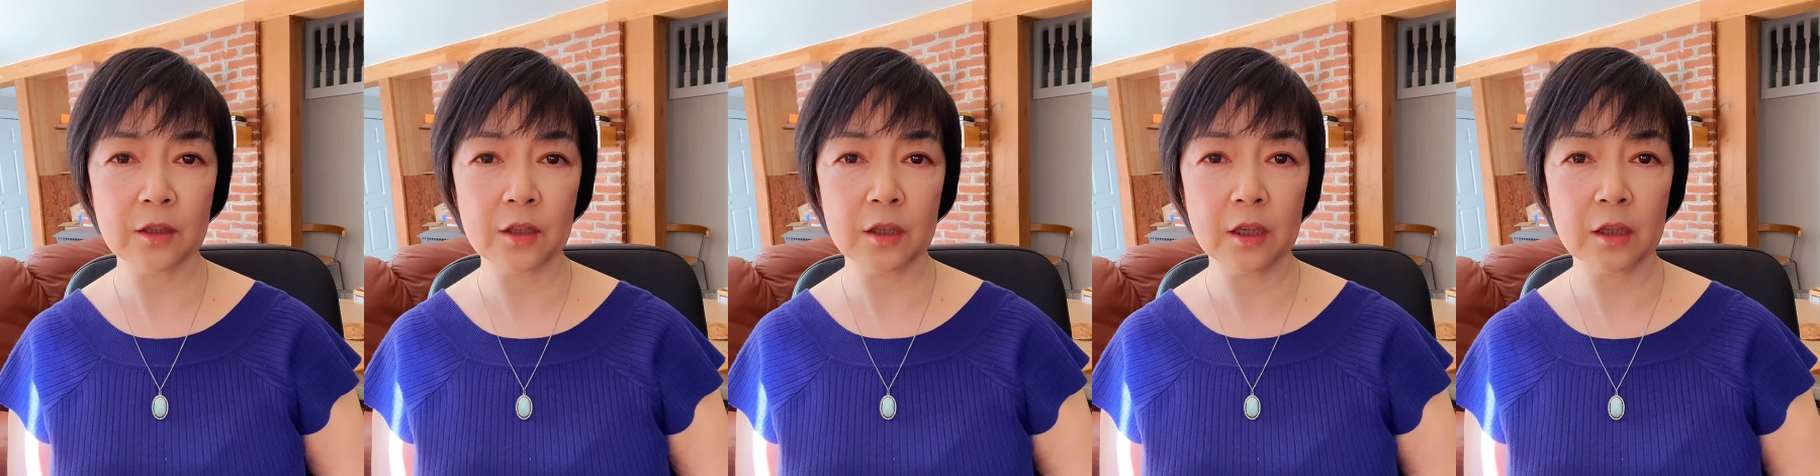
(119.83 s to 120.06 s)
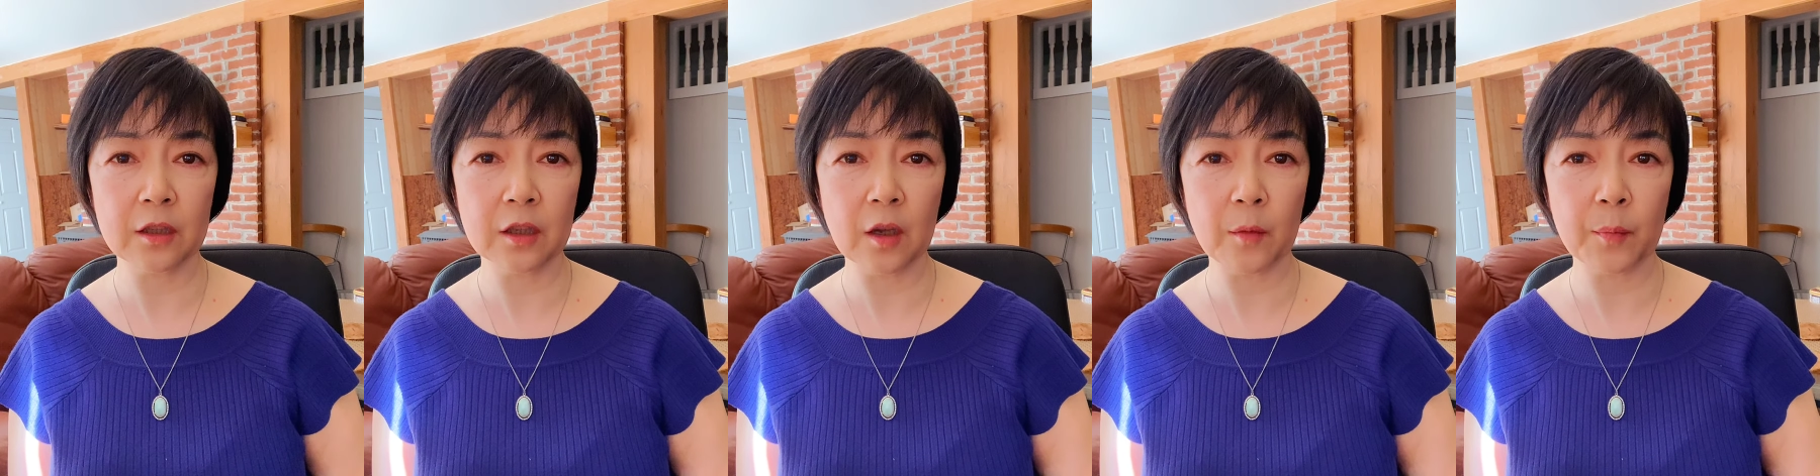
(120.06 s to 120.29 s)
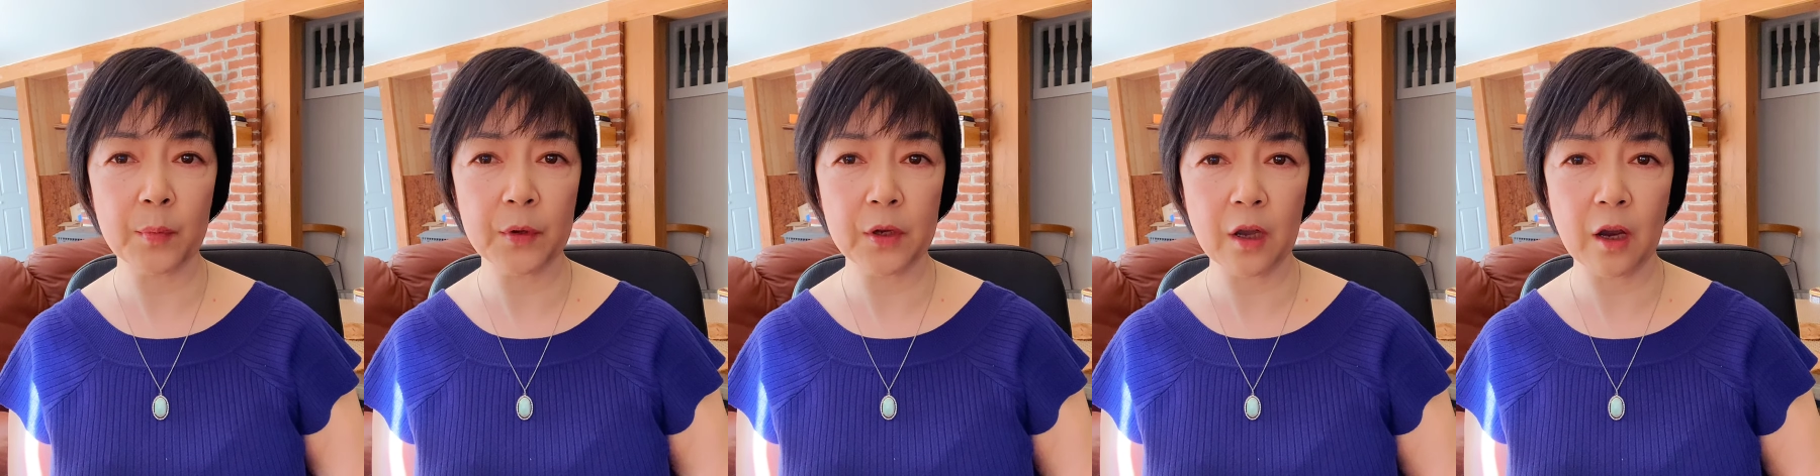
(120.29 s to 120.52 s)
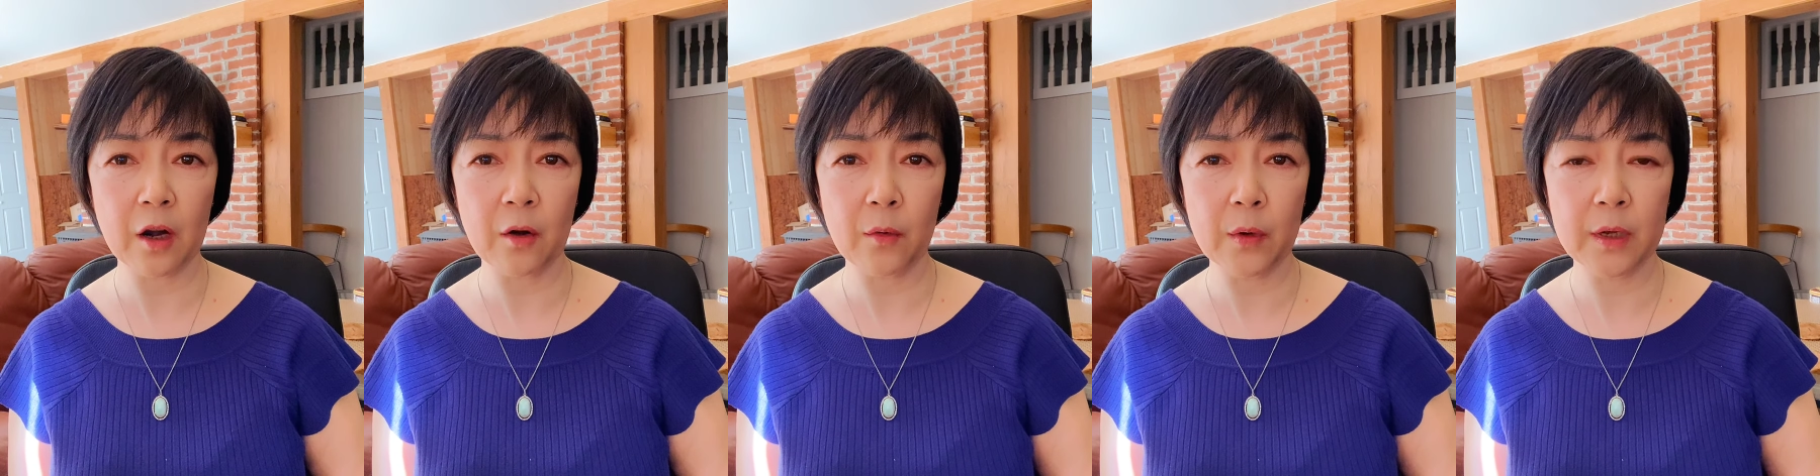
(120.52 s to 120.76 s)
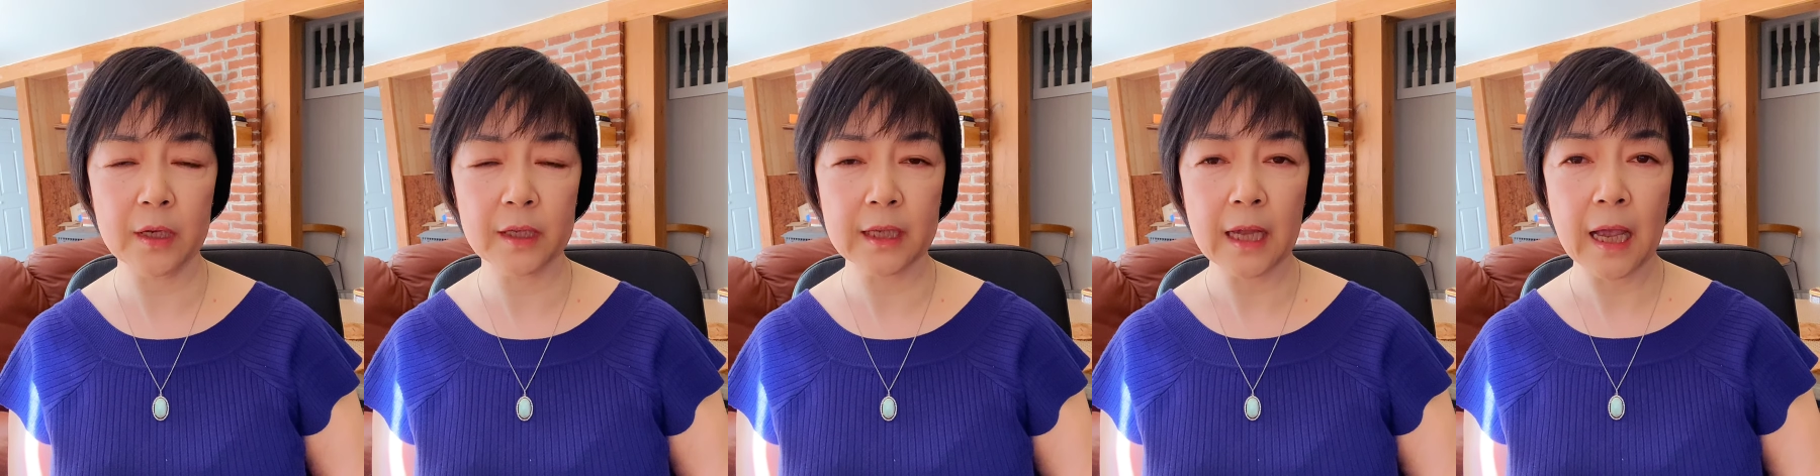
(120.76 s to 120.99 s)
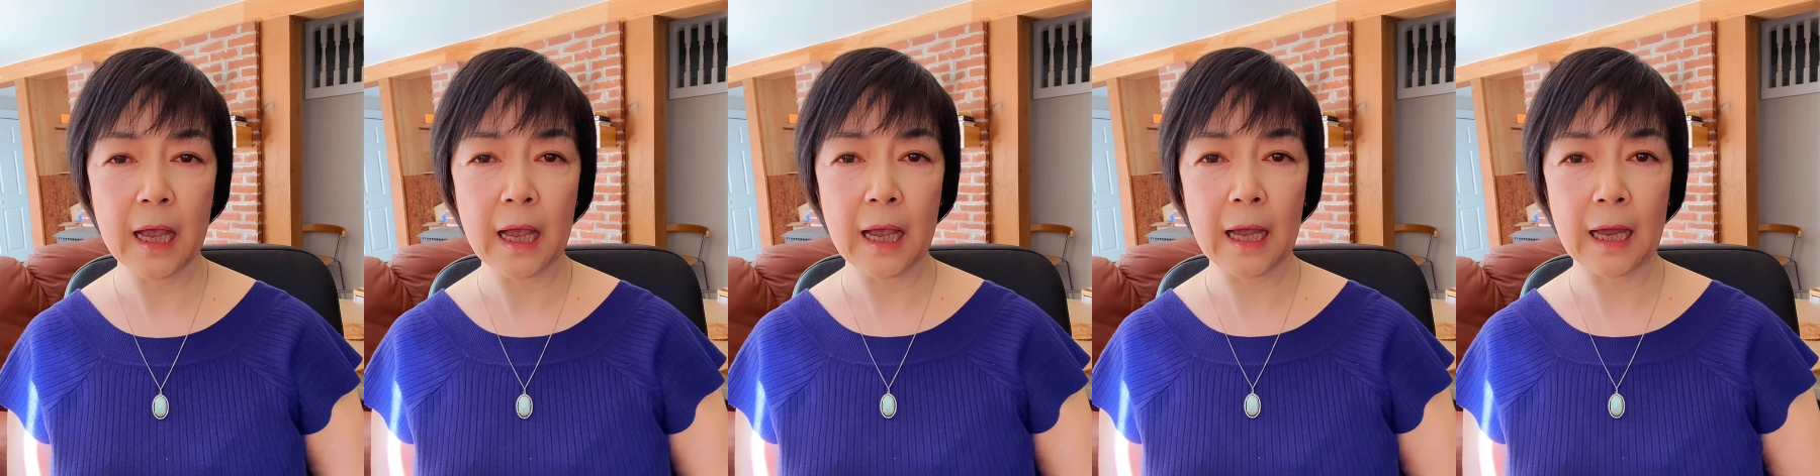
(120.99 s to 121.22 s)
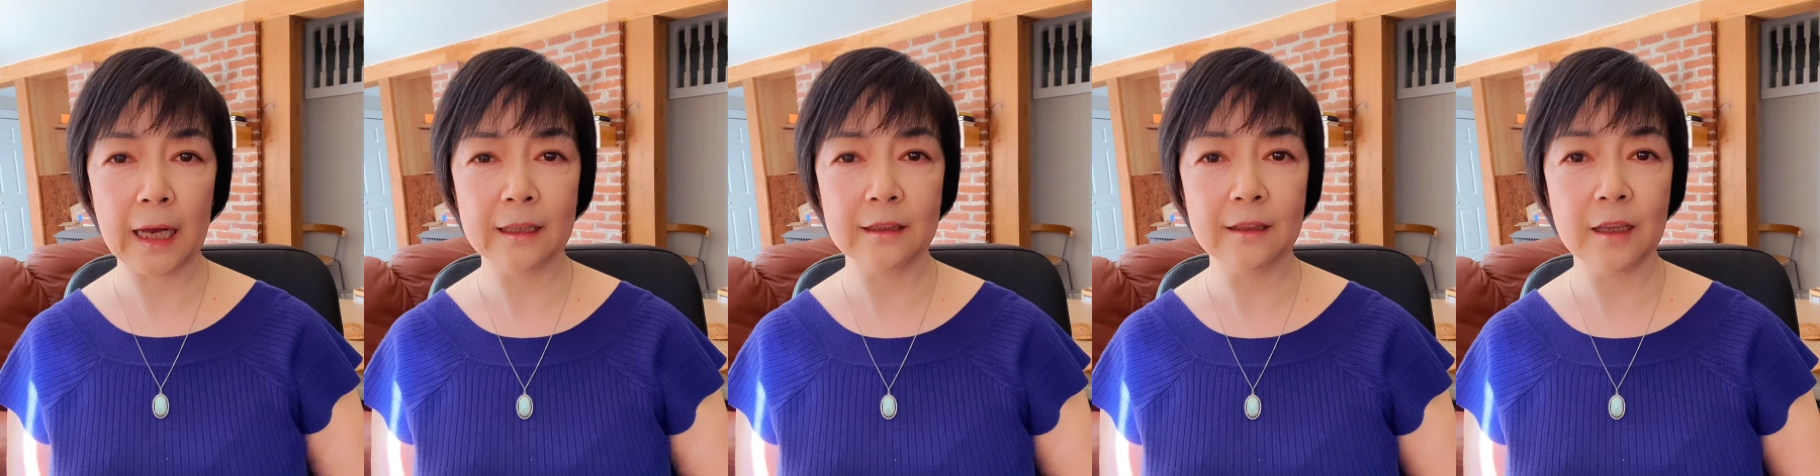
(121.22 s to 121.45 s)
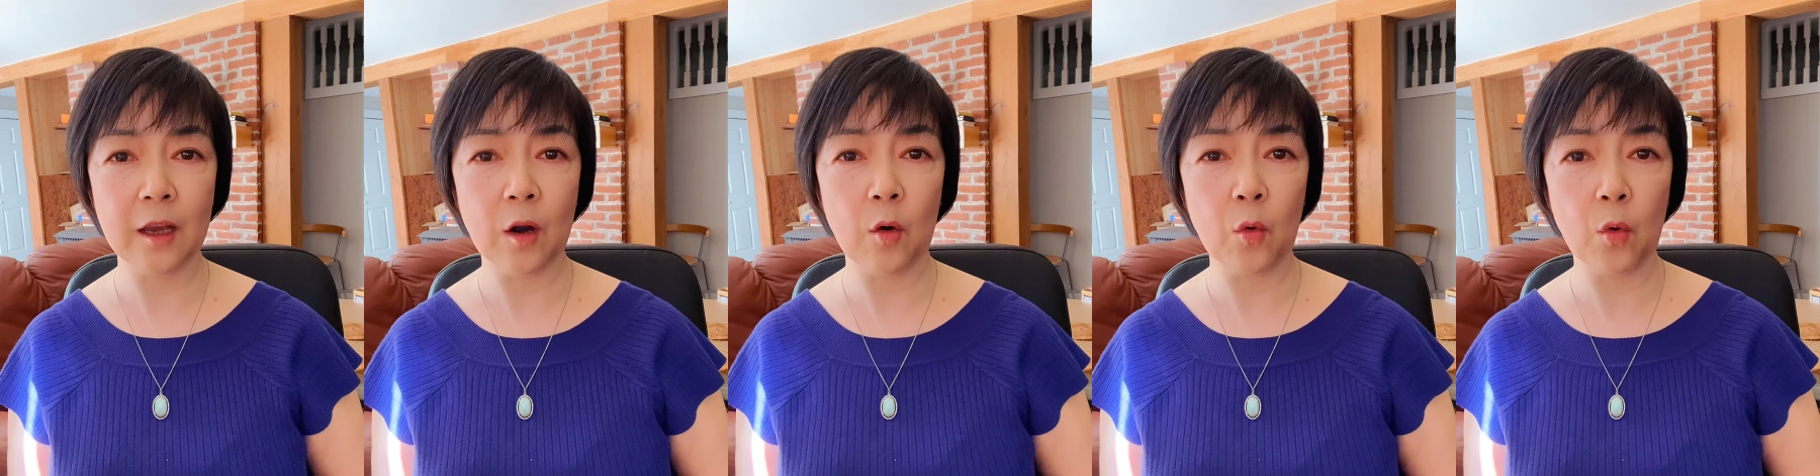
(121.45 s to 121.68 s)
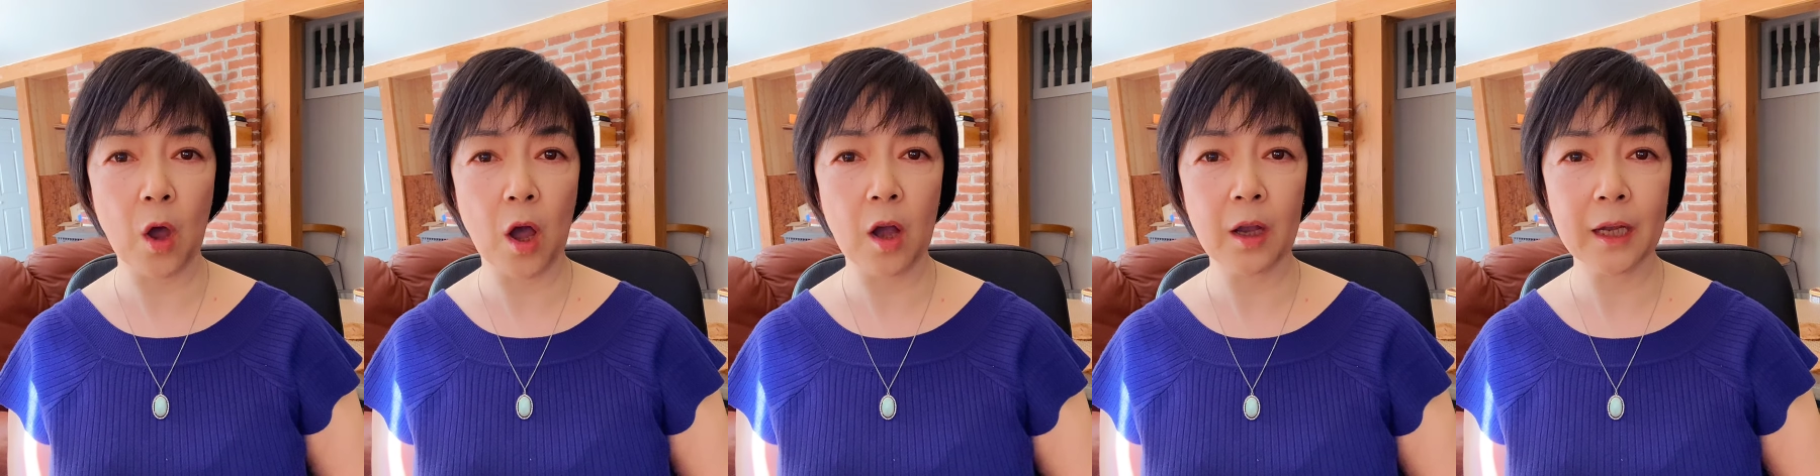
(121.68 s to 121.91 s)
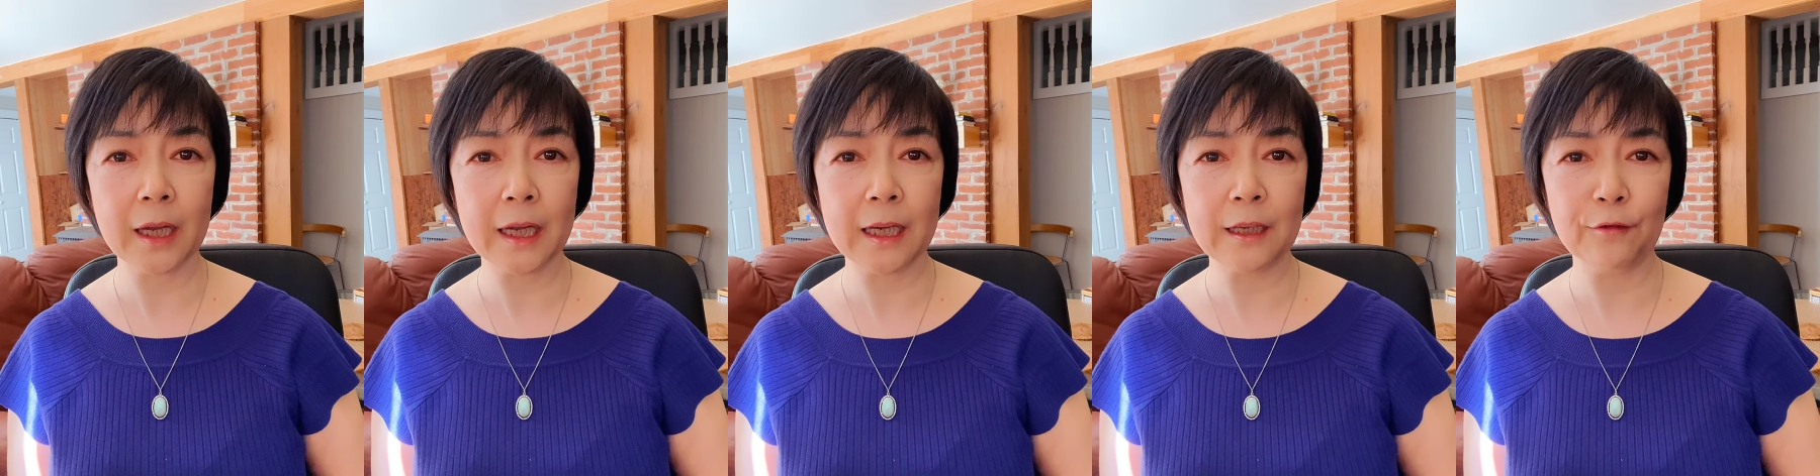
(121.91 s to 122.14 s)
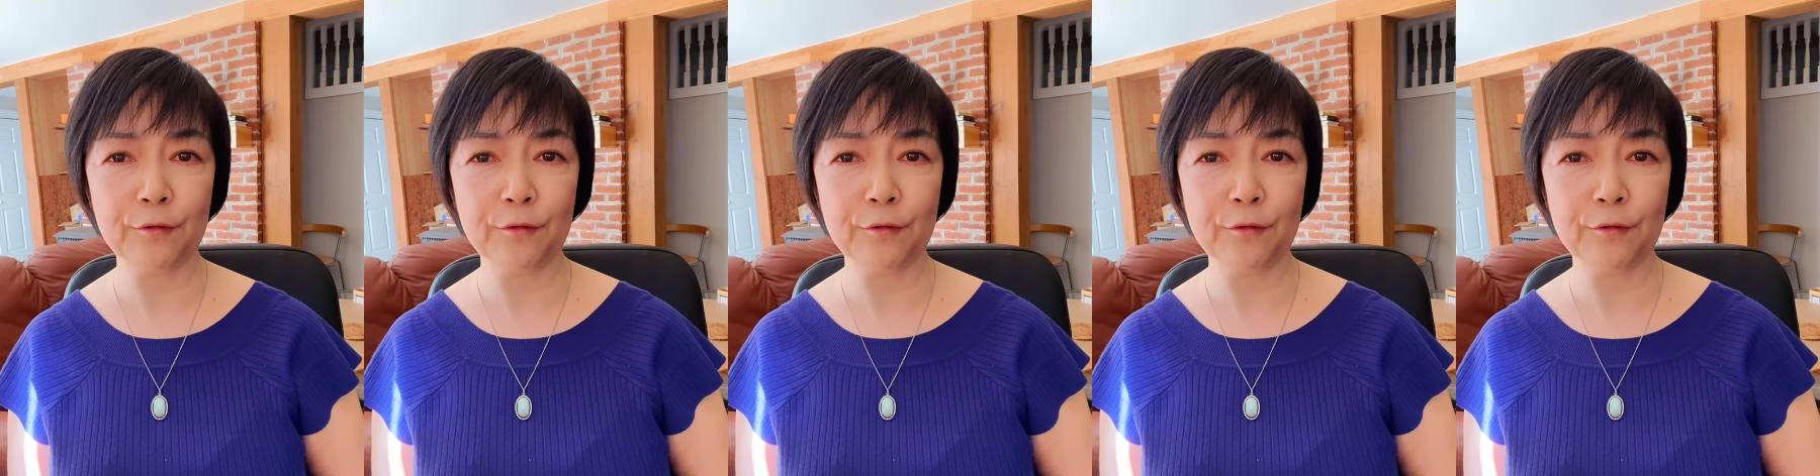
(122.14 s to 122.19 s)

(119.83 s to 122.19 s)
disappearance and the rocket